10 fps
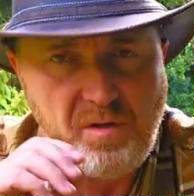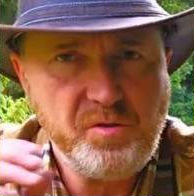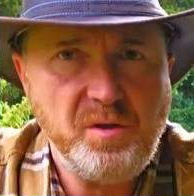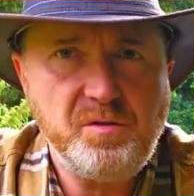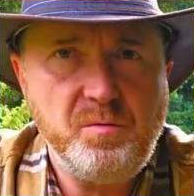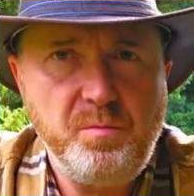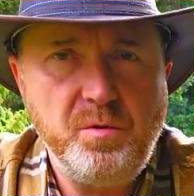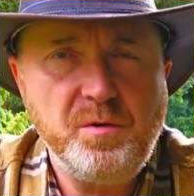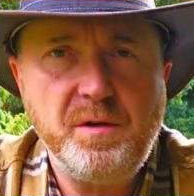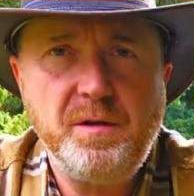It's just to
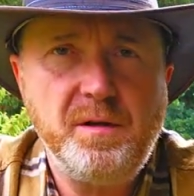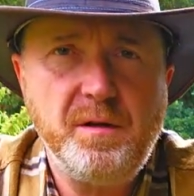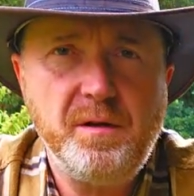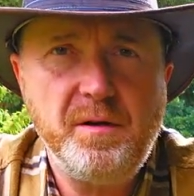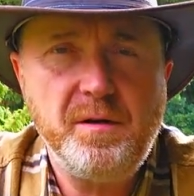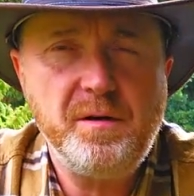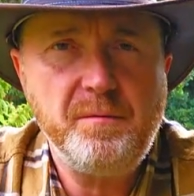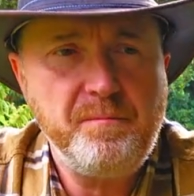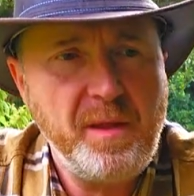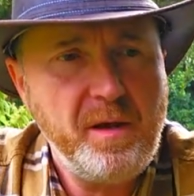put it in
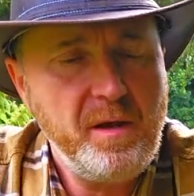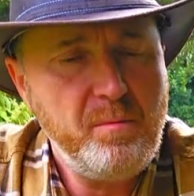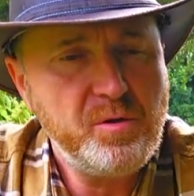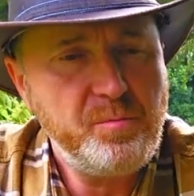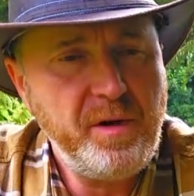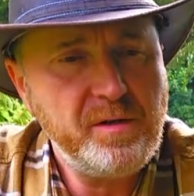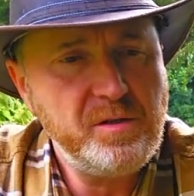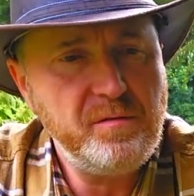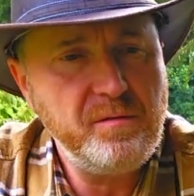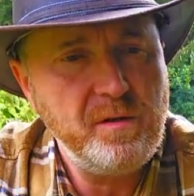
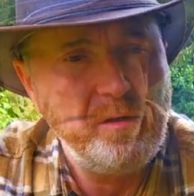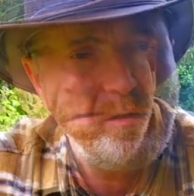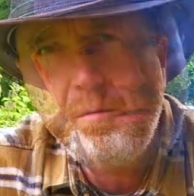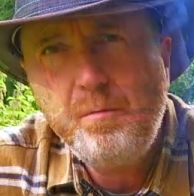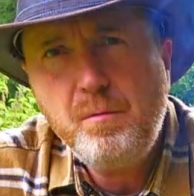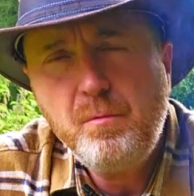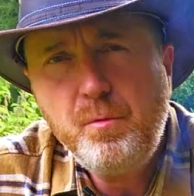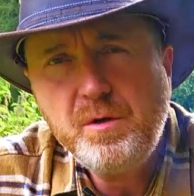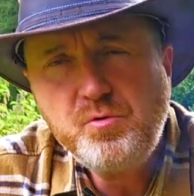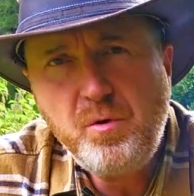perspective.
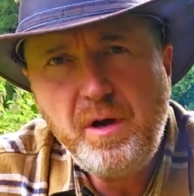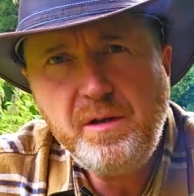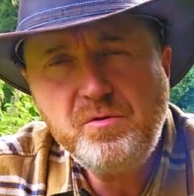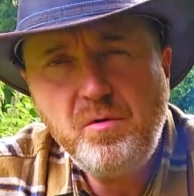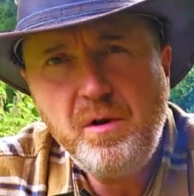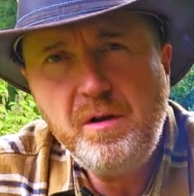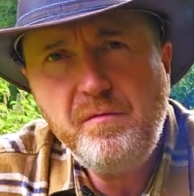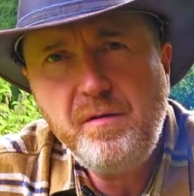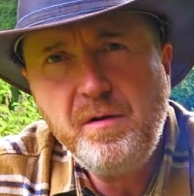We are trying to live